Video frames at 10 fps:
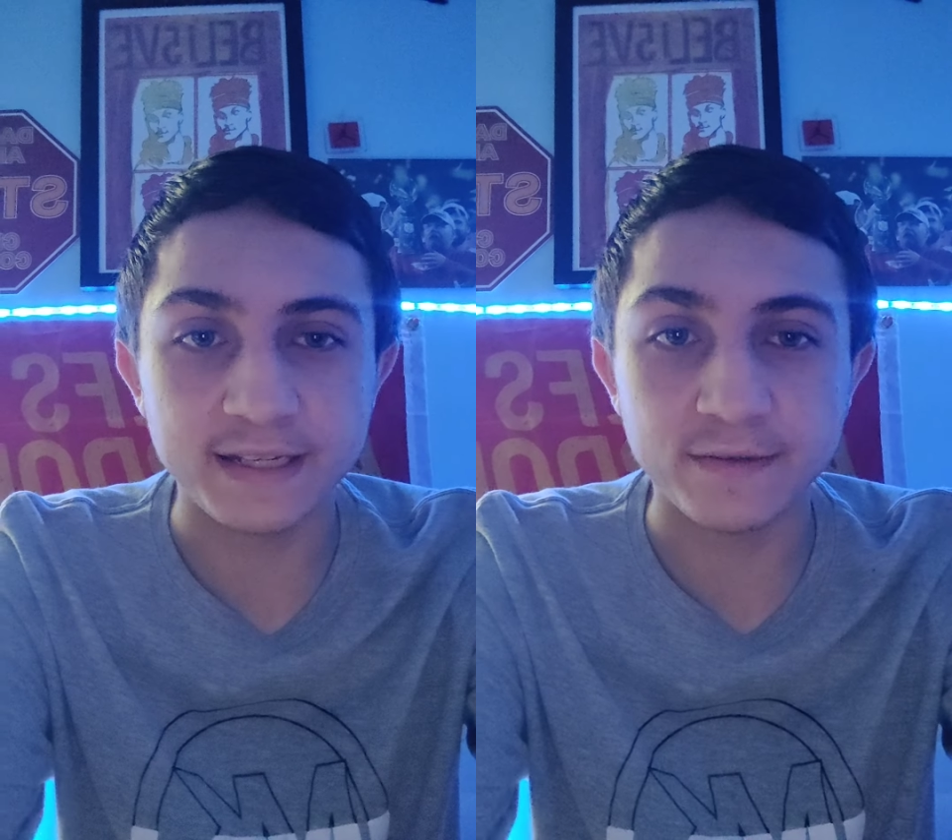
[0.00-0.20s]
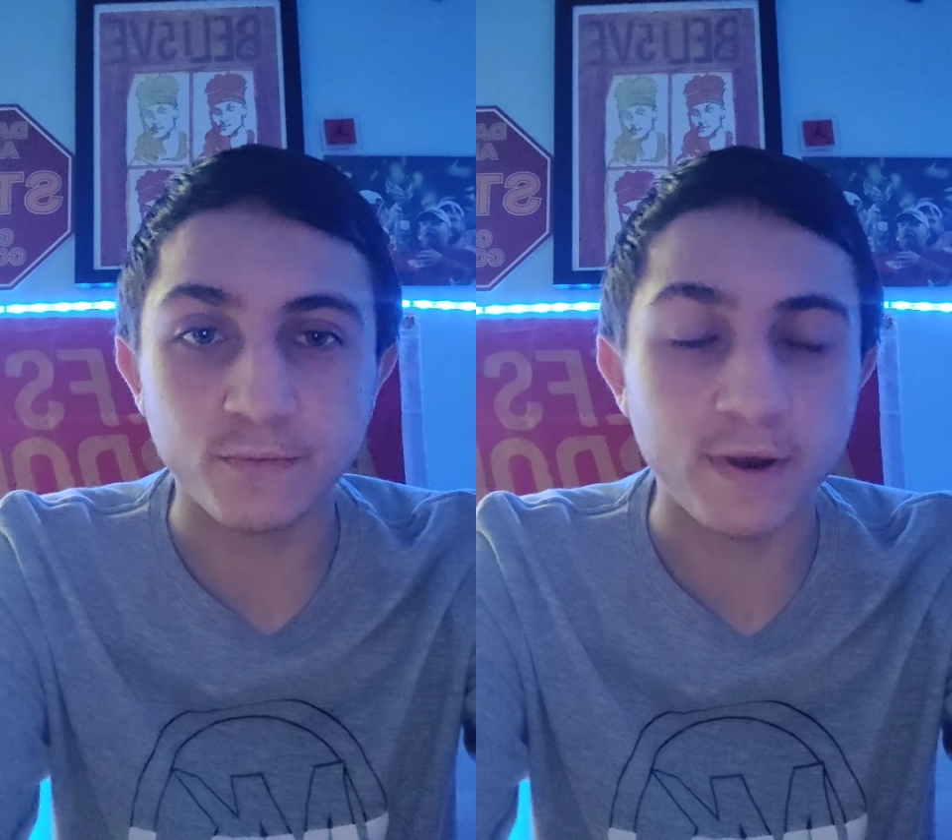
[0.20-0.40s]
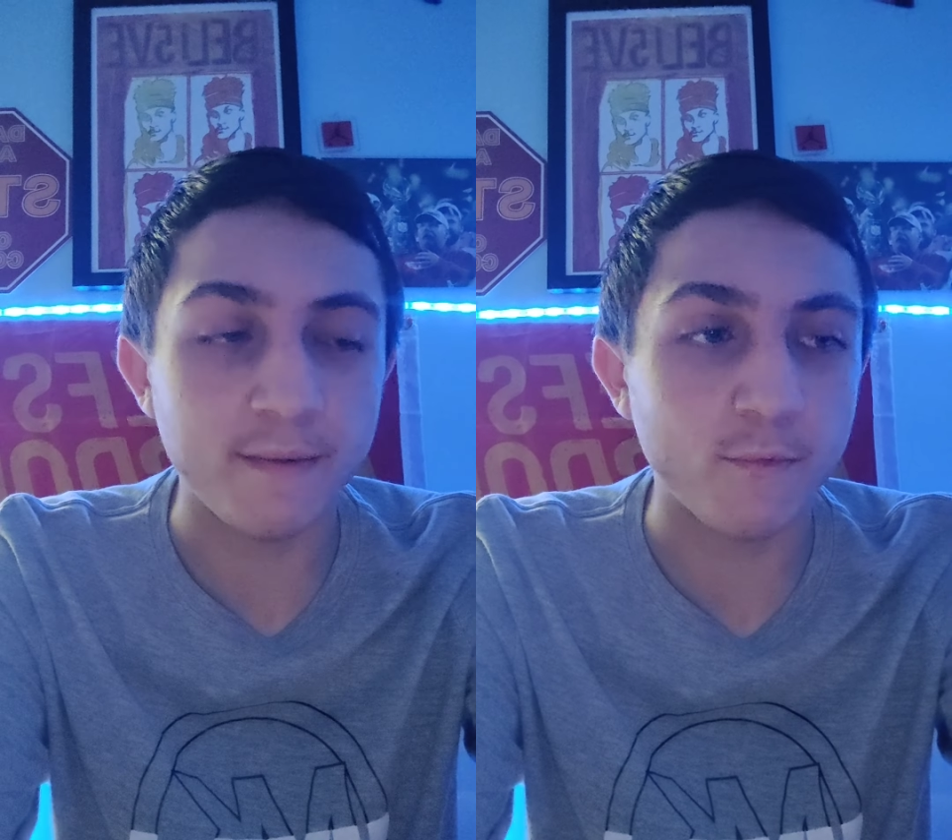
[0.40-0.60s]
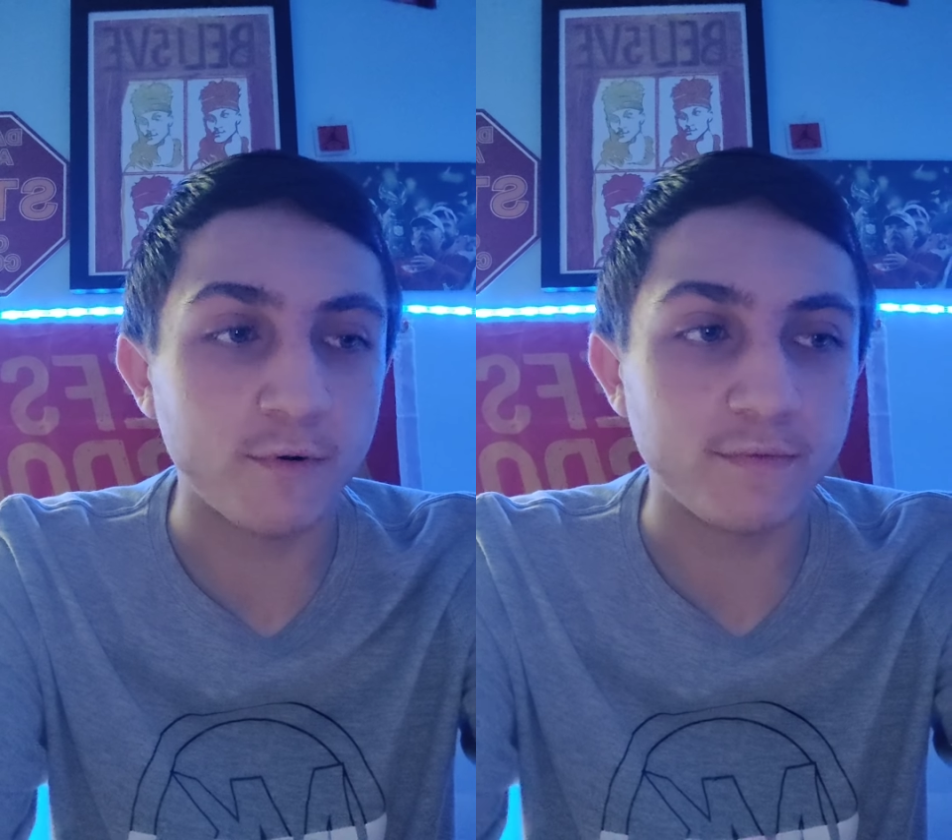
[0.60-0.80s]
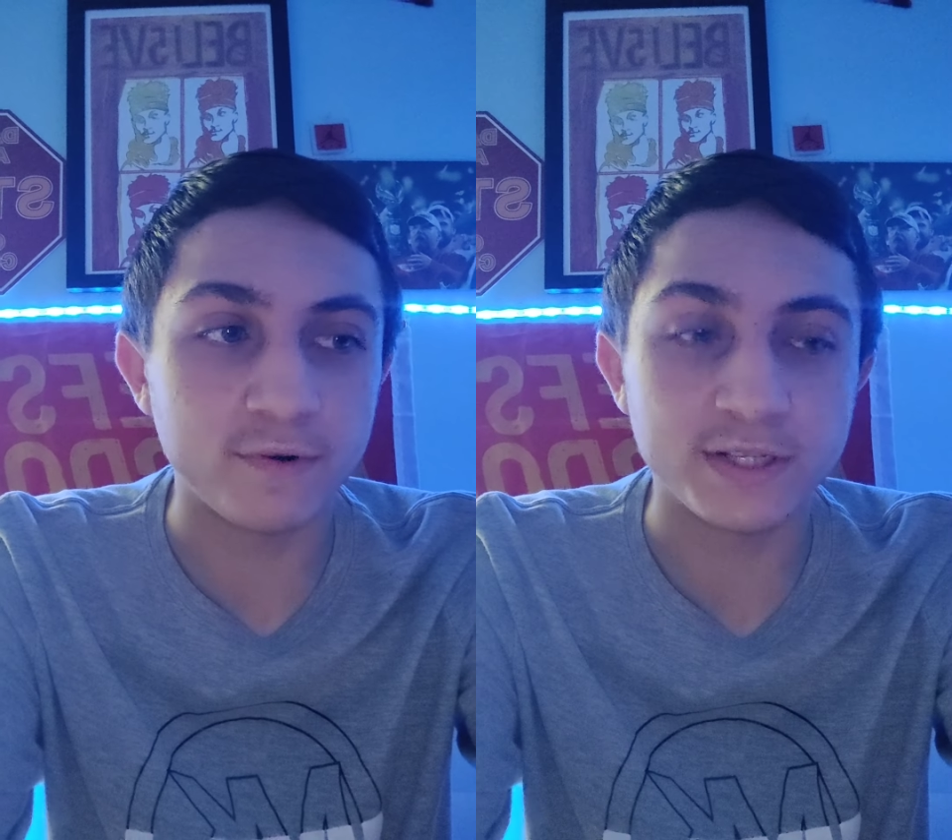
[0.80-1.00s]
He's way
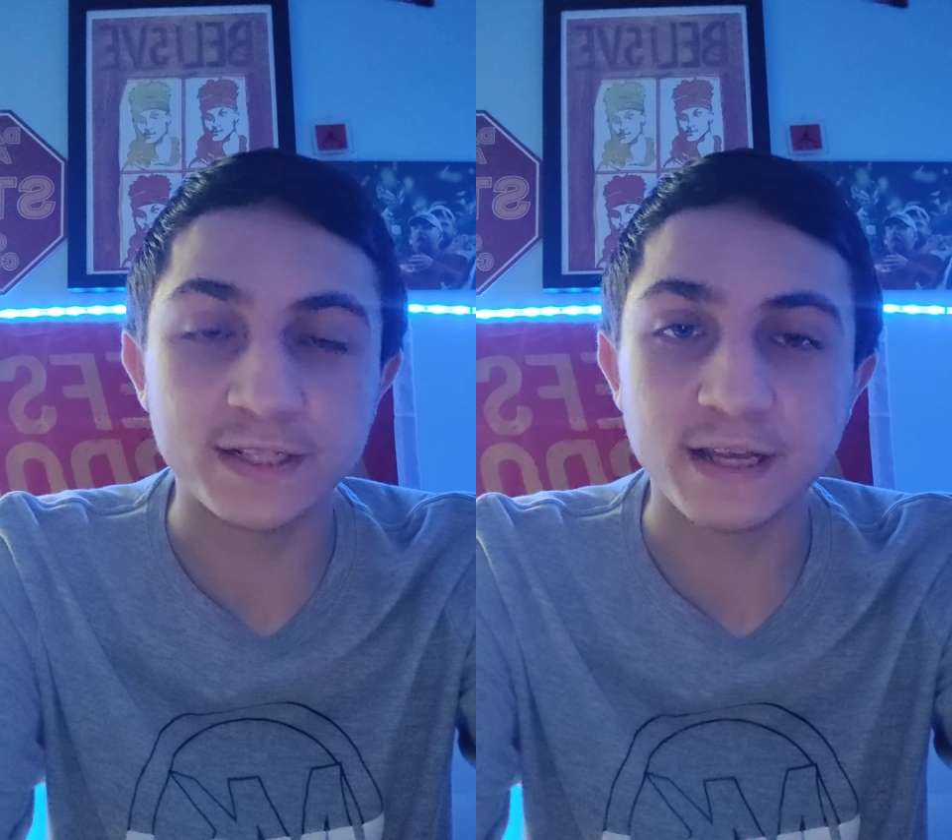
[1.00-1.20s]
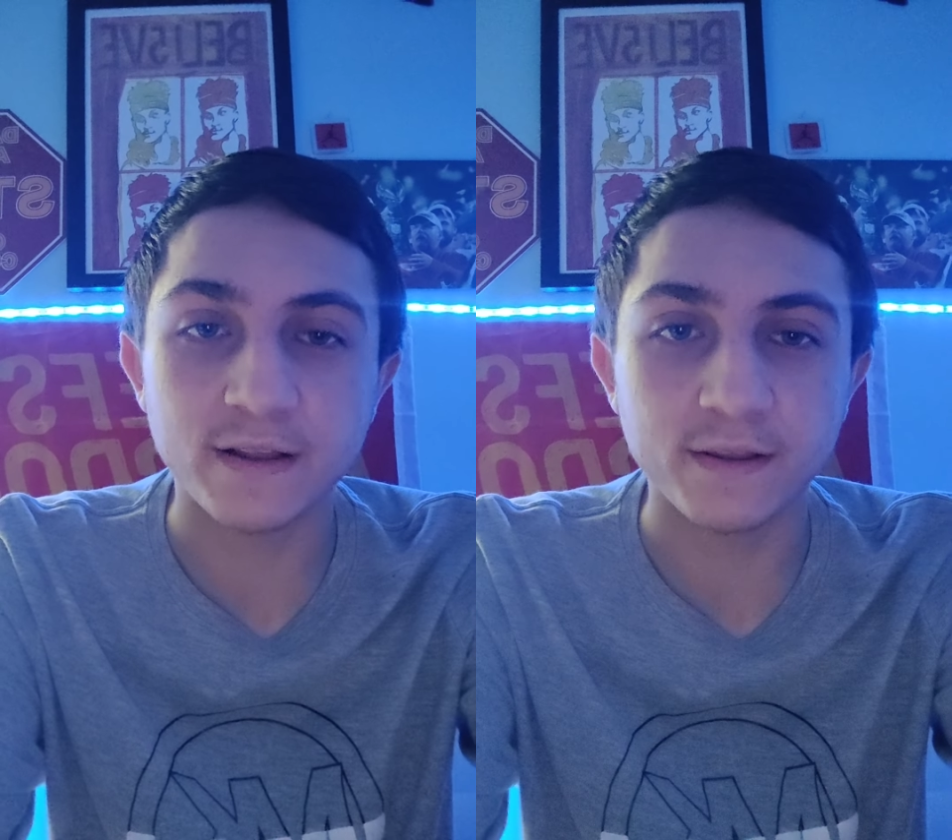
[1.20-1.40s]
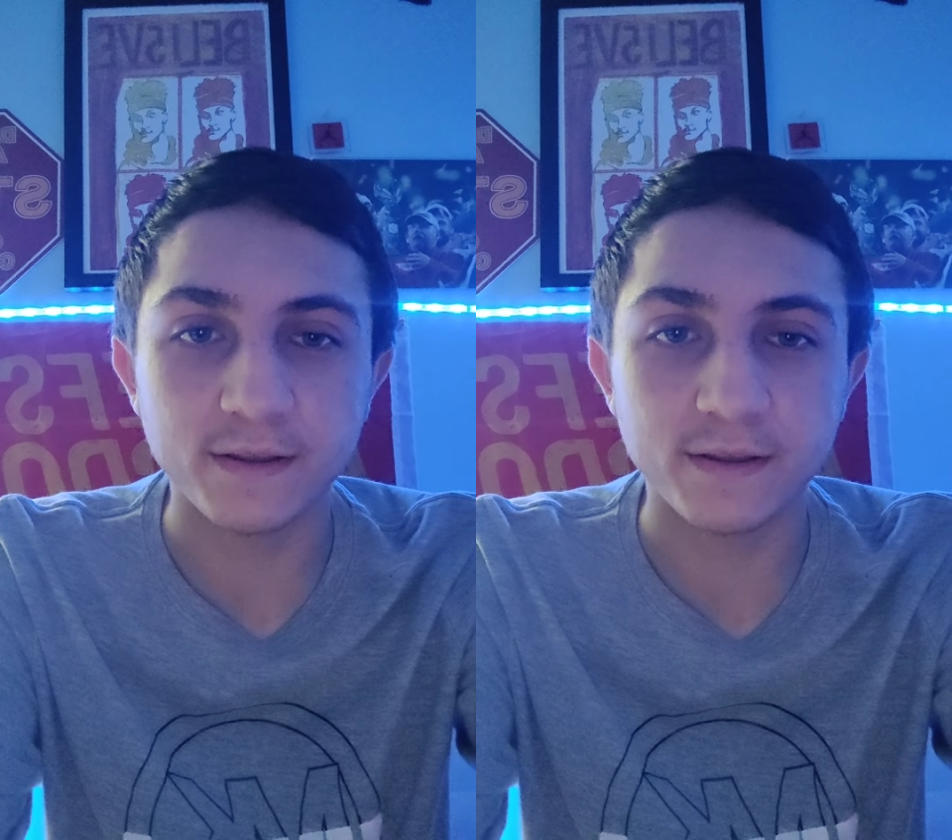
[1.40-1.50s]
more versatile